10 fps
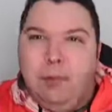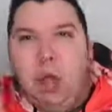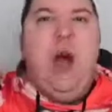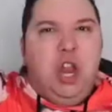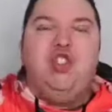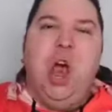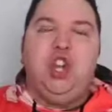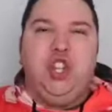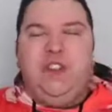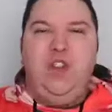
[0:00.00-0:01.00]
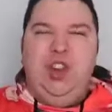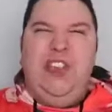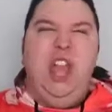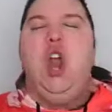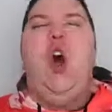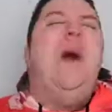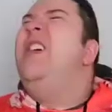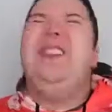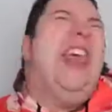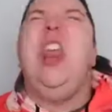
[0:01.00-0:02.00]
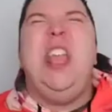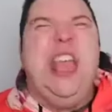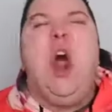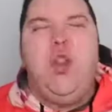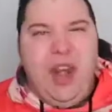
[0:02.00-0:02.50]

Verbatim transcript: blow one hundred dollars on the food and they get all, they, they get all